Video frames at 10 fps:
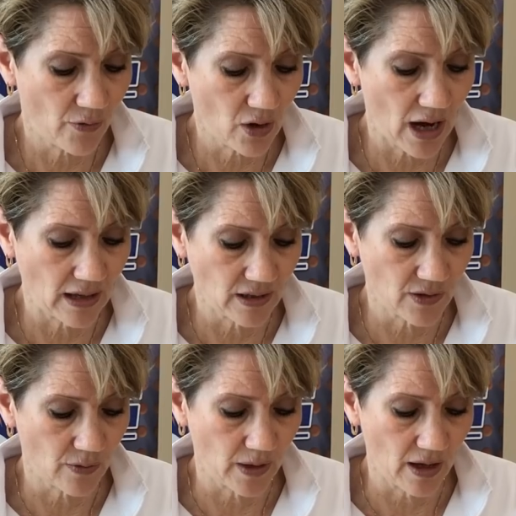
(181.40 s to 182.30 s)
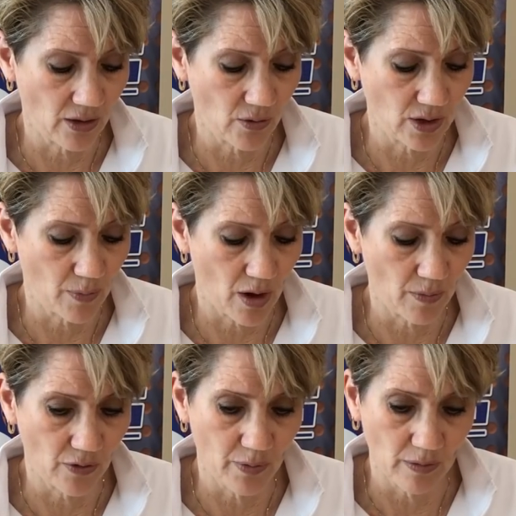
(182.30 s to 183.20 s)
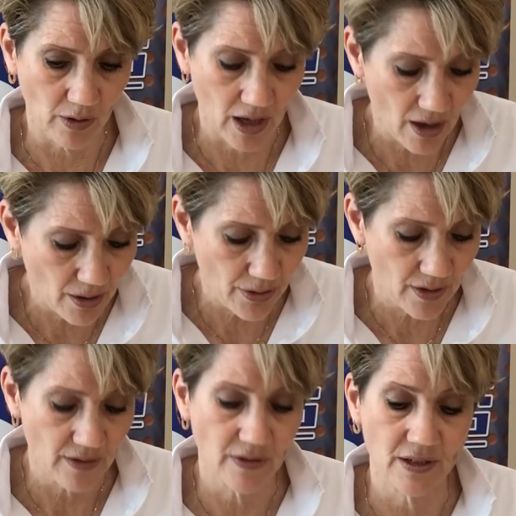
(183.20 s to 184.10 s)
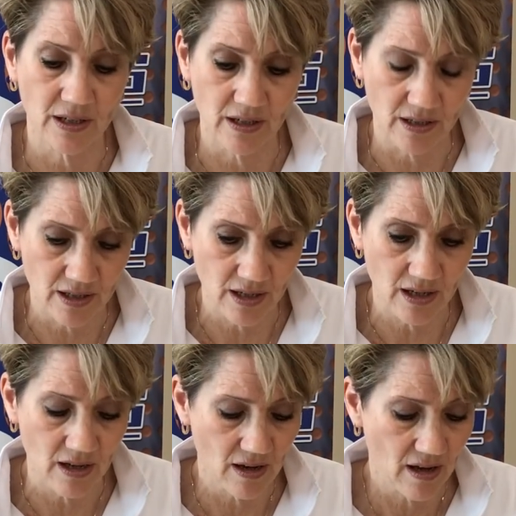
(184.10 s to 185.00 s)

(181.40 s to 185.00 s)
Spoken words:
for guidance from the Illinois Department of Public Health, the CDC,